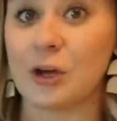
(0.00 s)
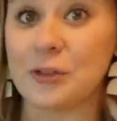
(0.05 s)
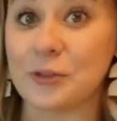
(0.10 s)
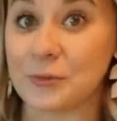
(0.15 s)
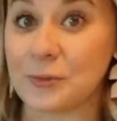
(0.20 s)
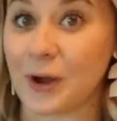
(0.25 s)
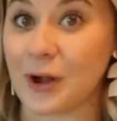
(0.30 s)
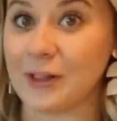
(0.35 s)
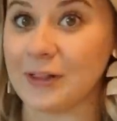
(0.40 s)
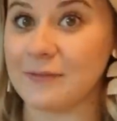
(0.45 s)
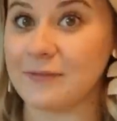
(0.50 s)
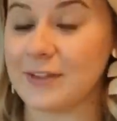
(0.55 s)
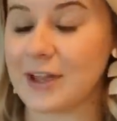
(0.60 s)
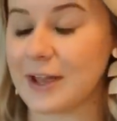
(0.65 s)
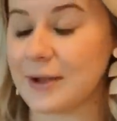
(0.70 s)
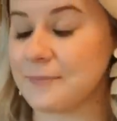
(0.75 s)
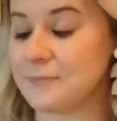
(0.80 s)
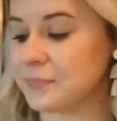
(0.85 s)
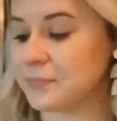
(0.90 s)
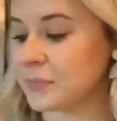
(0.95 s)
through all of
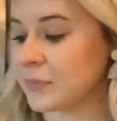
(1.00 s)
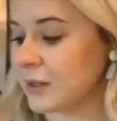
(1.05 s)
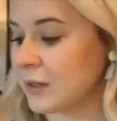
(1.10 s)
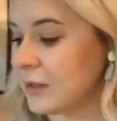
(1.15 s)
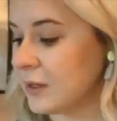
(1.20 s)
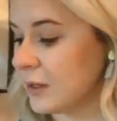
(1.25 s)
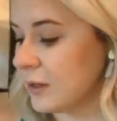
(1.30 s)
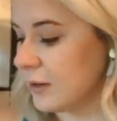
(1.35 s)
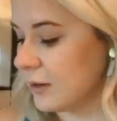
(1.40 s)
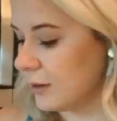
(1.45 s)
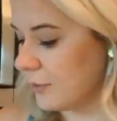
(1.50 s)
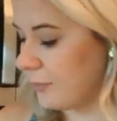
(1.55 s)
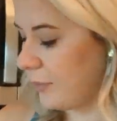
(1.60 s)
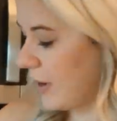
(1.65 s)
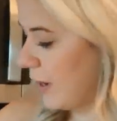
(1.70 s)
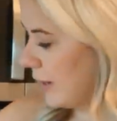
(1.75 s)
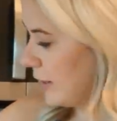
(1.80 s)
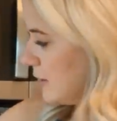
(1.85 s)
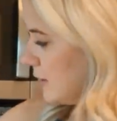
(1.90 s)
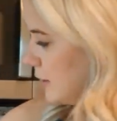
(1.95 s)
them,
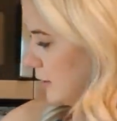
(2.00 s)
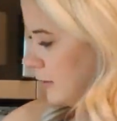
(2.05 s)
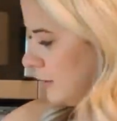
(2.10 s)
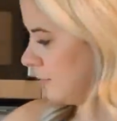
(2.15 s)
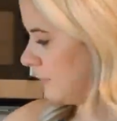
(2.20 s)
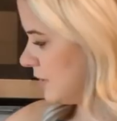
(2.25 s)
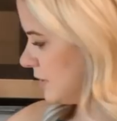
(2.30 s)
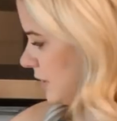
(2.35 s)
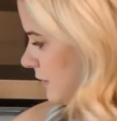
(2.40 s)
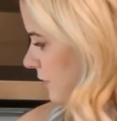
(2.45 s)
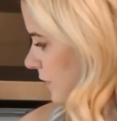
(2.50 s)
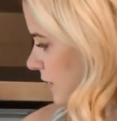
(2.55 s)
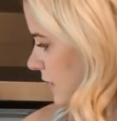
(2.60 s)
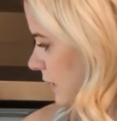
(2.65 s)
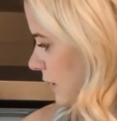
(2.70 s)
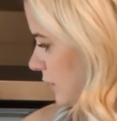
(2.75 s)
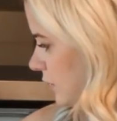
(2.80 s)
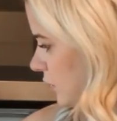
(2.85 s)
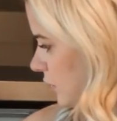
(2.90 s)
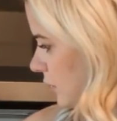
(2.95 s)
but let me see if it
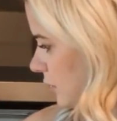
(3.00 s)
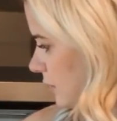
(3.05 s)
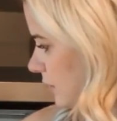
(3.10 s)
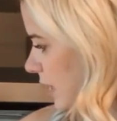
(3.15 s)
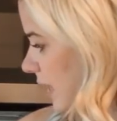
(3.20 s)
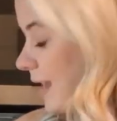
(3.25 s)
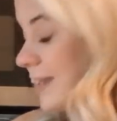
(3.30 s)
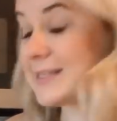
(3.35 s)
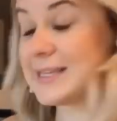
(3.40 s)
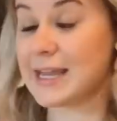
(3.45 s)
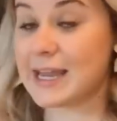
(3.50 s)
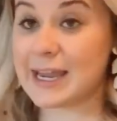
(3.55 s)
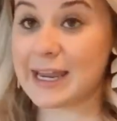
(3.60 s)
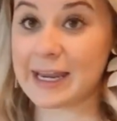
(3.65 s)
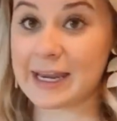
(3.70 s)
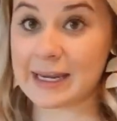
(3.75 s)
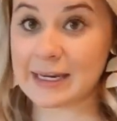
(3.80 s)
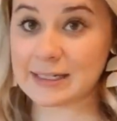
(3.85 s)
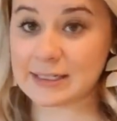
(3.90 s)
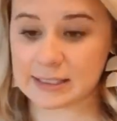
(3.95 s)
tells you. It has
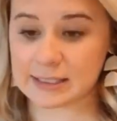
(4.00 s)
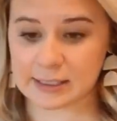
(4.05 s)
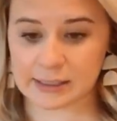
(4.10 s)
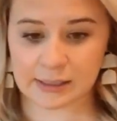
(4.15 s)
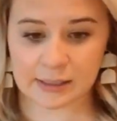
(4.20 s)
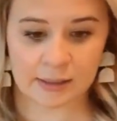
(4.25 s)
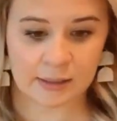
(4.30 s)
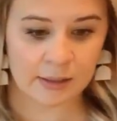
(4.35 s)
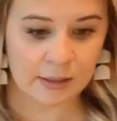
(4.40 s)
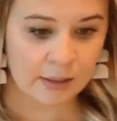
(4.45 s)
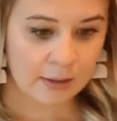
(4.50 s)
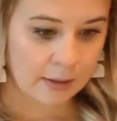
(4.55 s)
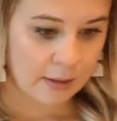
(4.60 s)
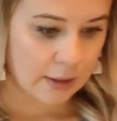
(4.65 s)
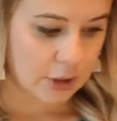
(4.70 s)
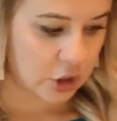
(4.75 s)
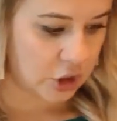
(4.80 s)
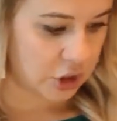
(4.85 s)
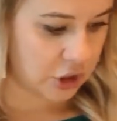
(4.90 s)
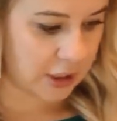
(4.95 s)
eight
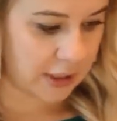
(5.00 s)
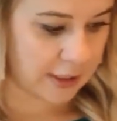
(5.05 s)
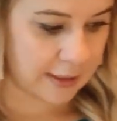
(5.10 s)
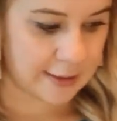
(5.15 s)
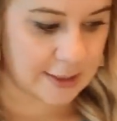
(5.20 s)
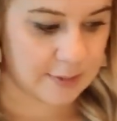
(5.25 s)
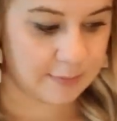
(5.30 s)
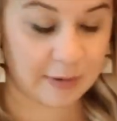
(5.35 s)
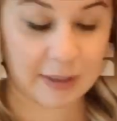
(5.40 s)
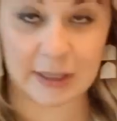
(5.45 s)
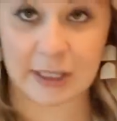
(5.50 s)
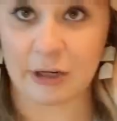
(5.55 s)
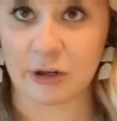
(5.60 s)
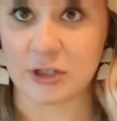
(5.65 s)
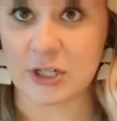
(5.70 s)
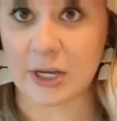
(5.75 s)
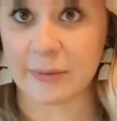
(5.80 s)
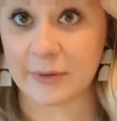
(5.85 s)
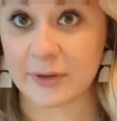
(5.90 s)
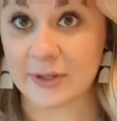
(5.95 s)
sheets, but they're
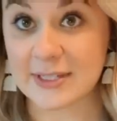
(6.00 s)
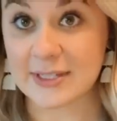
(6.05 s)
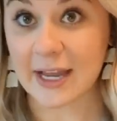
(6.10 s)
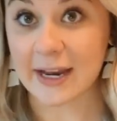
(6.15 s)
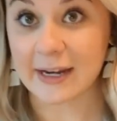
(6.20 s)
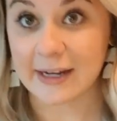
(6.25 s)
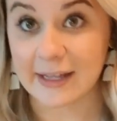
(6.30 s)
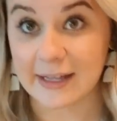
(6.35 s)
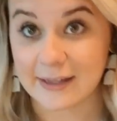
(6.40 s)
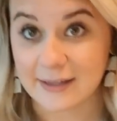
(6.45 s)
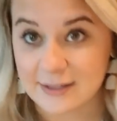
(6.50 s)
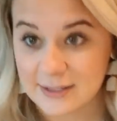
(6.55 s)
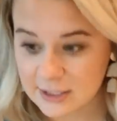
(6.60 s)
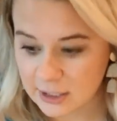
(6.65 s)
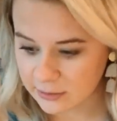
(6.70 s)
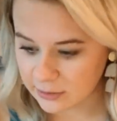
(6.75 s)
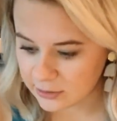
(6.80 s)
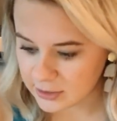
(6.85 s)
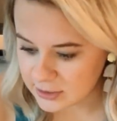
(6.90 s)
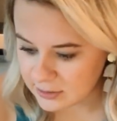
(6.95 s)
double-sided. So
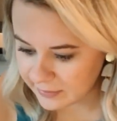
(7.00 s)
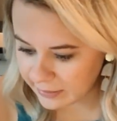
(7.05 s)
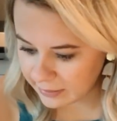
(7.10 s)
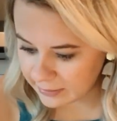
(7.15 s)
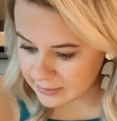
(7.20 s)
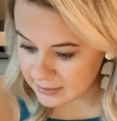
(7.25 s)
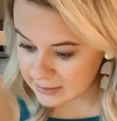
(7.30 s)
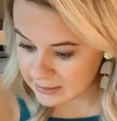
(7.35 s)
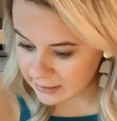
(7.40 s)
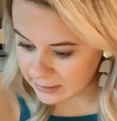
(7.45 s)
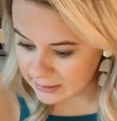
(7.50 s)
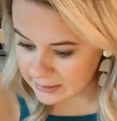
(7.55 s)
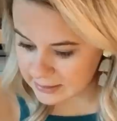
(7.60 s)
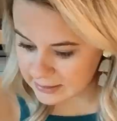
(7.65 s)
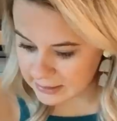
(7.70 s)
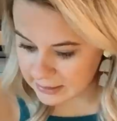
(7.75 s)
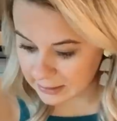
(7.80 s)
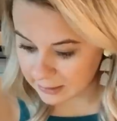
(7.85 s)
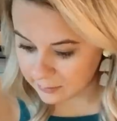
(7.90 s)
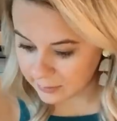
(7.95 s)
there's about
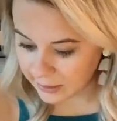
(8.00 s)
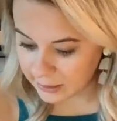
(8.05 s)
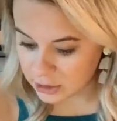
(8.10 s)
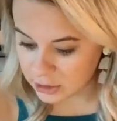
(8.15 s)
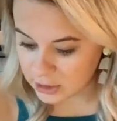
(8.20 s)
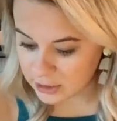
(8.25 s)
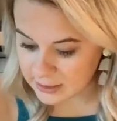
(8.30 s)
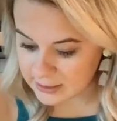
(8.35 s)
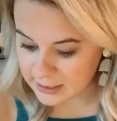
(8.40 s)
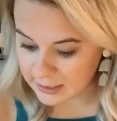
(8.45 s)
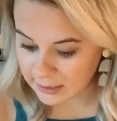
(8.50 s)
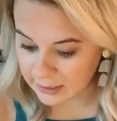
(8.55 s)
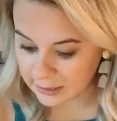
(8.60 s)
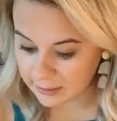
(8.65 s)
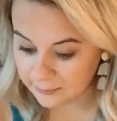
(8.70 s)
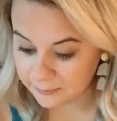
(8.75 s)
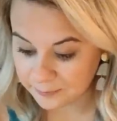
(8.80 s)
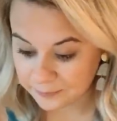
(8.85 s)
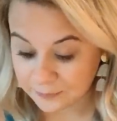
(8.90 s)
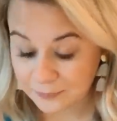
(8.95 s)
16 pages in it.
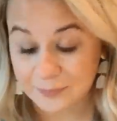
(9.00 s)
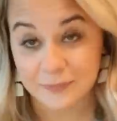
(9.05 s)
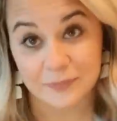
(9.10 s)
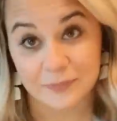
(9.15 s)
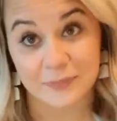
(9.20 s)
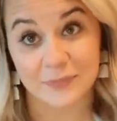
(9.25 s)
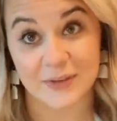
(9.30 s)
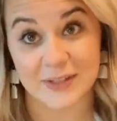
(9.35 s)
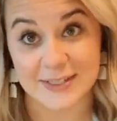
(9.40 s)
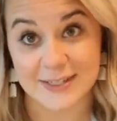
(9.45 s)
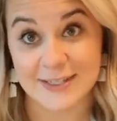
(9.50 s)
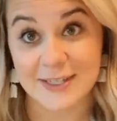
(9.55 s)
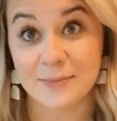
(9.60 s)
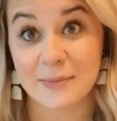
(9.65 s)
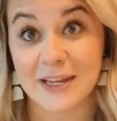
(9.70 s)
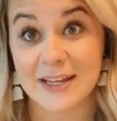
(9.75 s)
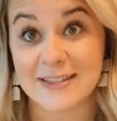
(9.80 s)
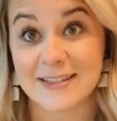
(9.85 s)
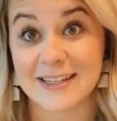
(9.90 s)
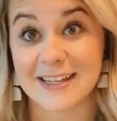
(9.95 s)
This is
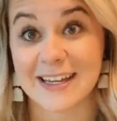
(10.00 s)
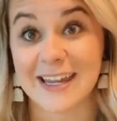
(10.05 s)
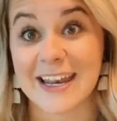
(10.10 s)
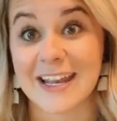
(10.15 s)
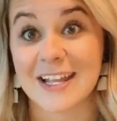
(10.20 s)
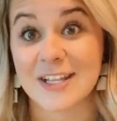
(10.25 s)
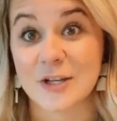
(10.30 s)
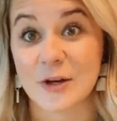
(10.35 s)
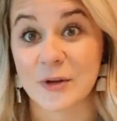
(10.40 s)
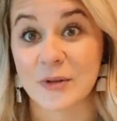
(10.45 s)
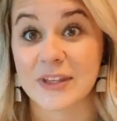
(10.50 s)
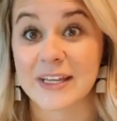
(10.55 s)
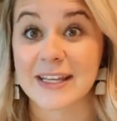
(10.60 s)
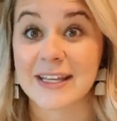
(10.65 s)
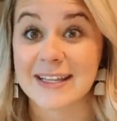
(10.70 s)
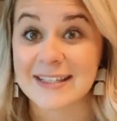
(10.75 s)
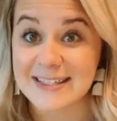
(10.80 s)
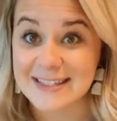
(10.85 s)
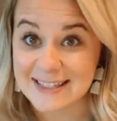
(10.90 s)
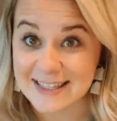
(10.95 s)
amazing and it's only
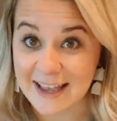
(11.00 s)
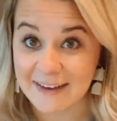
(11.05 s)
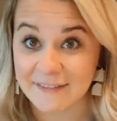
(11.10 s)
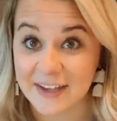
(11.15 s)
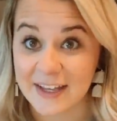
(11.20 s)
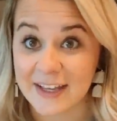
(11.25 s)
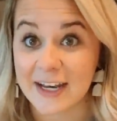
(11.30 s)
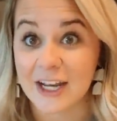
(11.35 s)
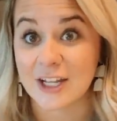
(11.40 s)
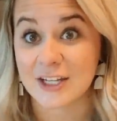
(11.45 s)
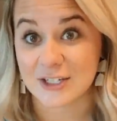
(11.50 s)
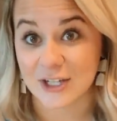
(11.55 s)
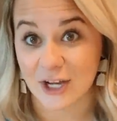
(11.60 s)
$7.